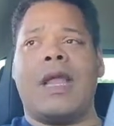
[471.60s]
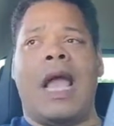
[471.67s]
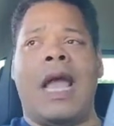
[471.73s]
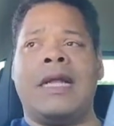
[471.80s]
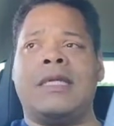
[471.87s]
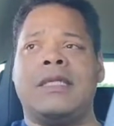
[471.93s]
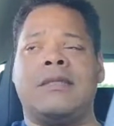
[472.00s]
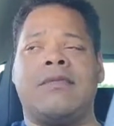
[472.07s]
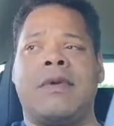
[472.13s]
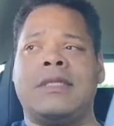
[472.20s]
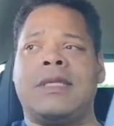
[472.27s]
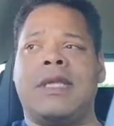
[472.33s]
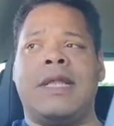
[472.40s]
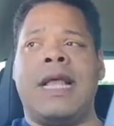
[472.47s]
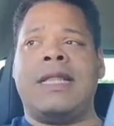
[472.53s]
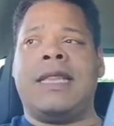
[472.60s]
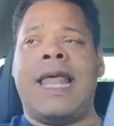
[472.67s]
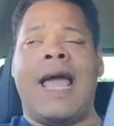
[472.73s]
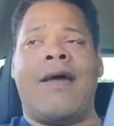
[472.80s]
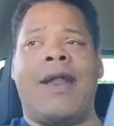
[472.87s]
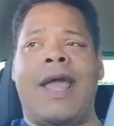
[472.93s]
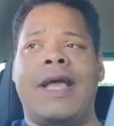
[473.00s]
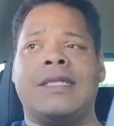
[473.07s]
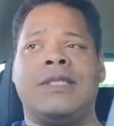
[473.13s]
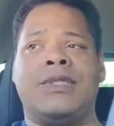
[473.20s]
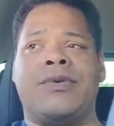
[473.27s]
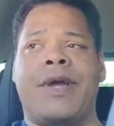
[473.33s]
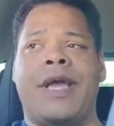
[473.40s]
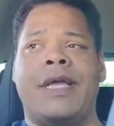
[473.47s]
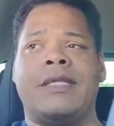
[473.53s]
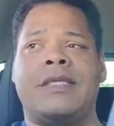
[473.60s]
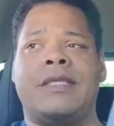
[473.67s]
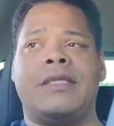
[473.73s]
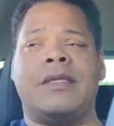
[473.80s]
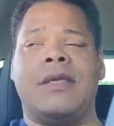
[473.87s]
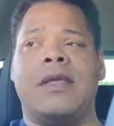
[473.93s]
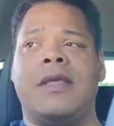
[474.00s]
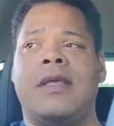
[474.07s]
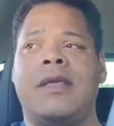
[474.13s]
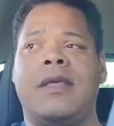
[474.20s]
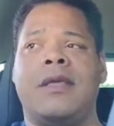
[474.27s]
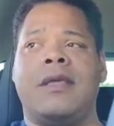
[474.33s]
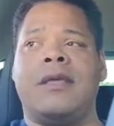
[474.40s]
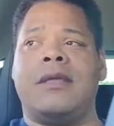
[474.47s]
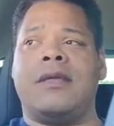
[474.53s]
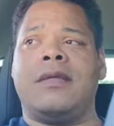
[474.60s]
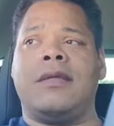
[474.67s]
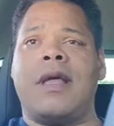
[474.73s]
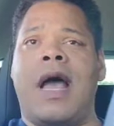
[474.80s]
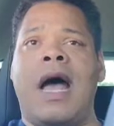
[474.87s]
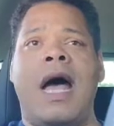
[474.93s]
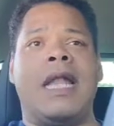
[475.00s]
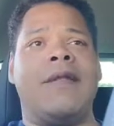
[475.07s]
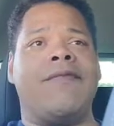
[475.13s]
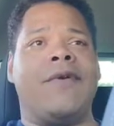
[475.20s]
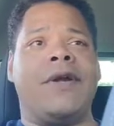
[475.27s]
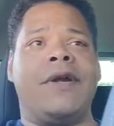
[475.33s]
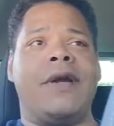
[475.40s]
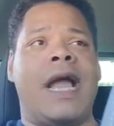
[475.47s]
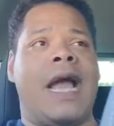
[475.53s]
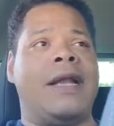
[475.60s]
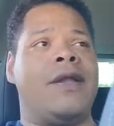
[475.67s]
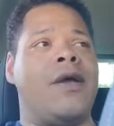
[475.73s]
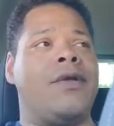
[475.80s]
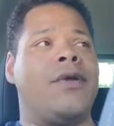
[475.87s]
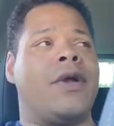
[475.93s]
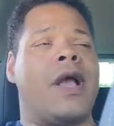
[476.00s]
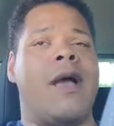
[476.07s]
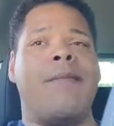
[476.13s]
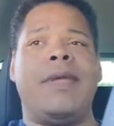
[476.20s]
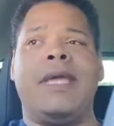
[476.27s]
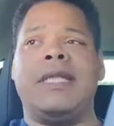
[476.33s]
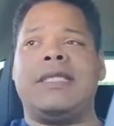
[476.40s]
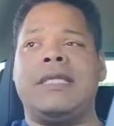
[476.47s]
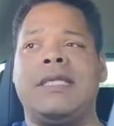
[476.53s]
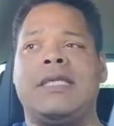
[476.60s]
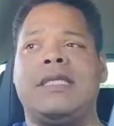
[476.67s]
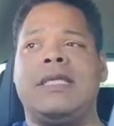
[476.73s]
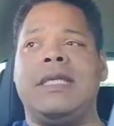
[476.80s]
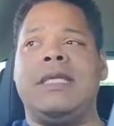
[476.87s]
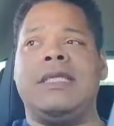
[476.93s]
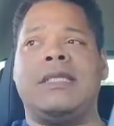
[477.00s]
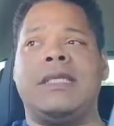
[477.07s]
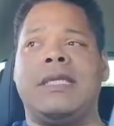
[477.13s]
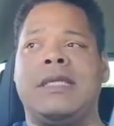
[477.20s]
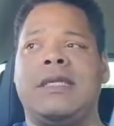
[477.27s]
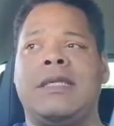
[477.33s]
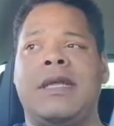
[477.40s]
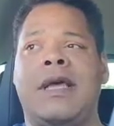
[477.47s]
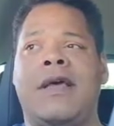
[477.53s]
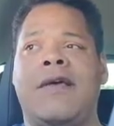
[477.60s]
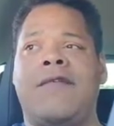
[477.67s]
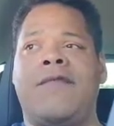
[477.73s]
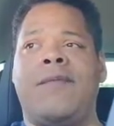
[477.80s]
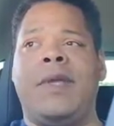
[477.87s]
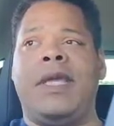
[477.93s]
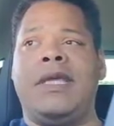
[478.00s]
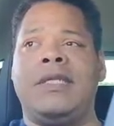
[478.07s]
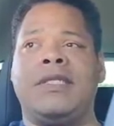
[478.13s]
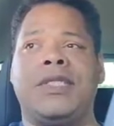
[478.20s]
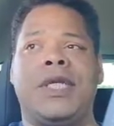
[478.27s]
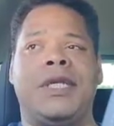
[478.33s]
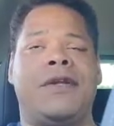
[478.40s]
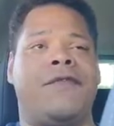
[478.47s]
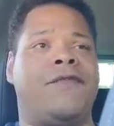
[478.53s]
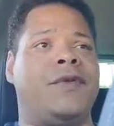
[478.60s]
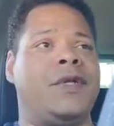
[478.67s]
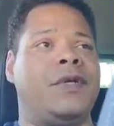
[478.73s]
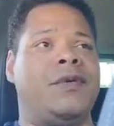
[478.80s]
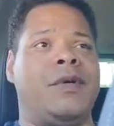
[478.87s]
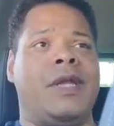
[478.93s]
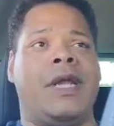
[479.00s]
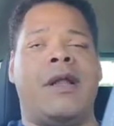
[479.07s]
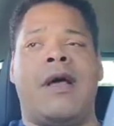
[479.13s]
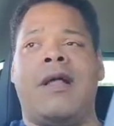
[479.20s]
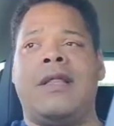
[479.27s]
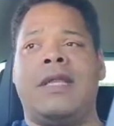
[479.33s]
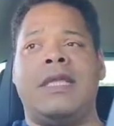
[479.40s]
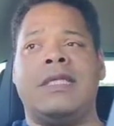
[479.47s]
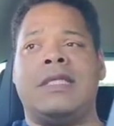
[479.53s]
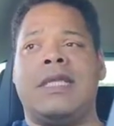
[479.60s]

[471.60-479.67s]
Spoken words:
I just wasn't that loud ass dress. Oliver, I know you're coming into the season of being gender fluid and all of these